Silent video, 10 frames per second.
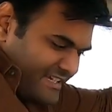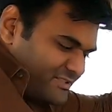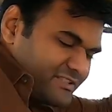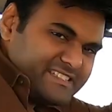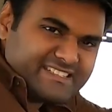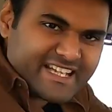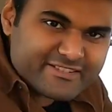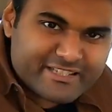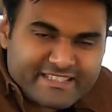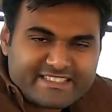so this is
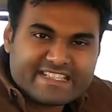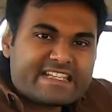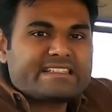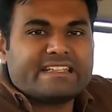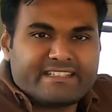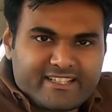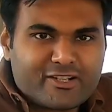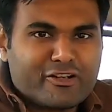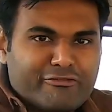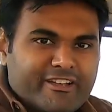actually the 6-seater
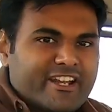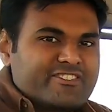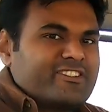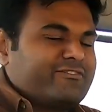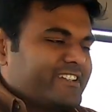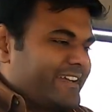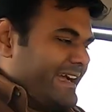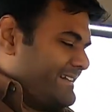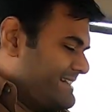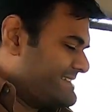configuration of the
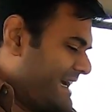Carens,